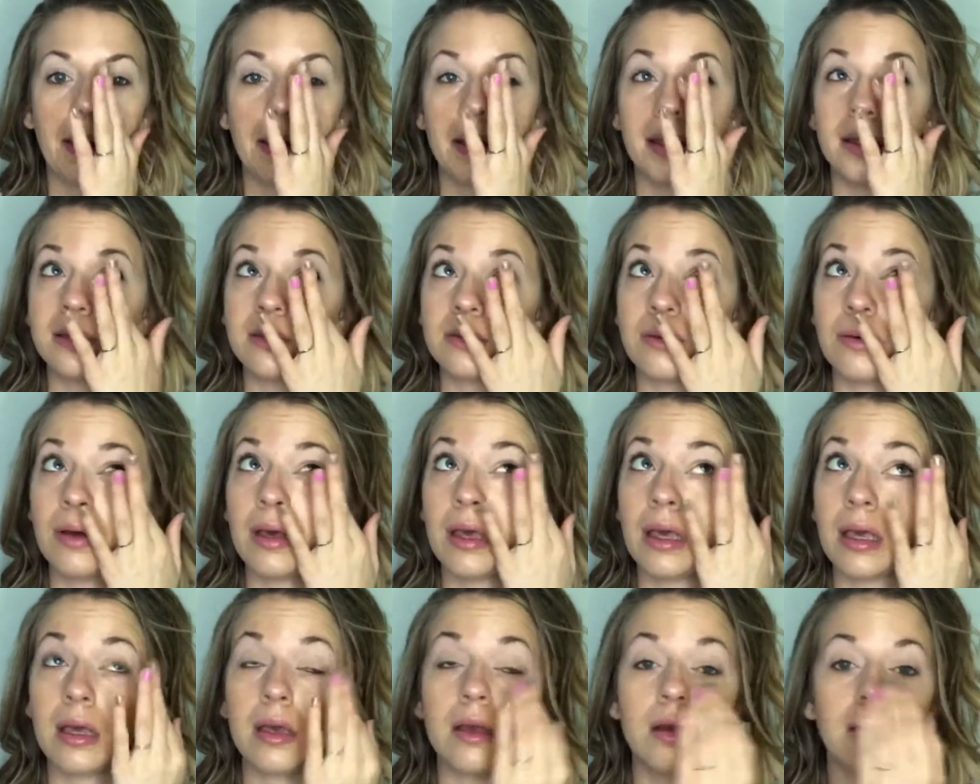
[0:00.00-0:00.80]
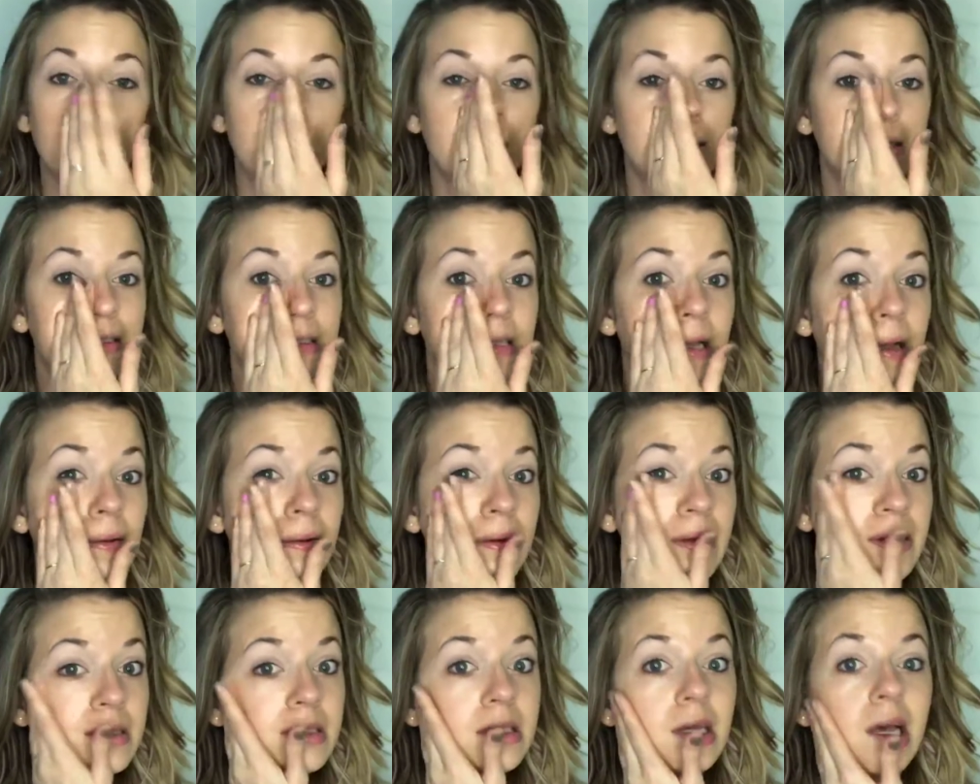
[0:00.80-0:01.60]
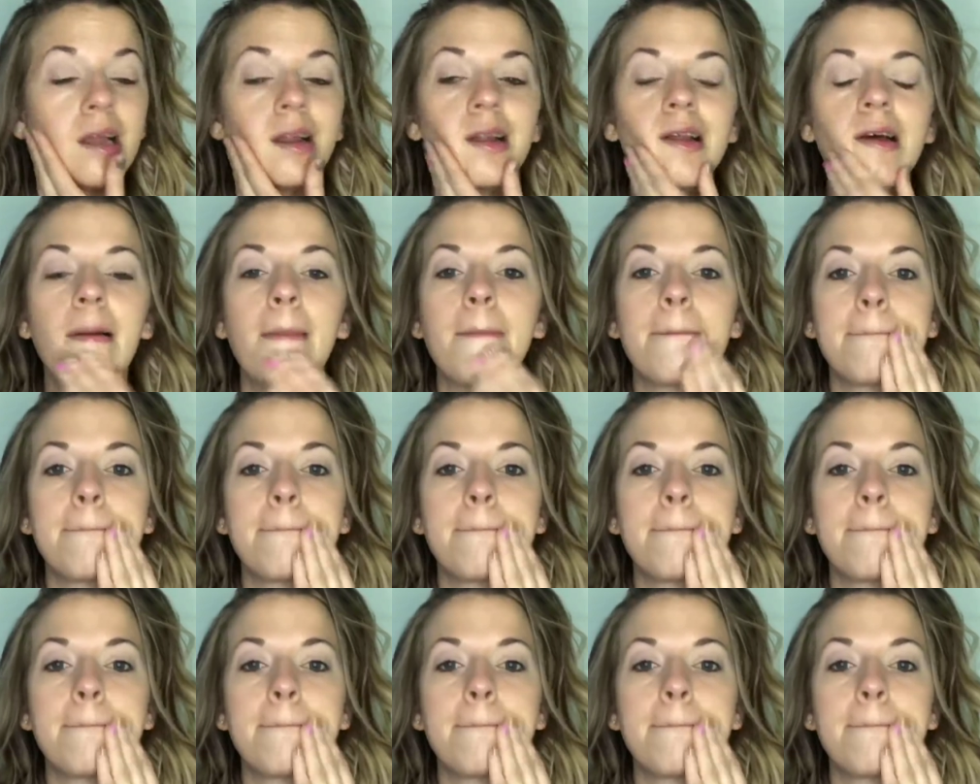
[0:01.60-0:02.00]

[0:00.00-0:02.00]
He's awake, or he's down inside.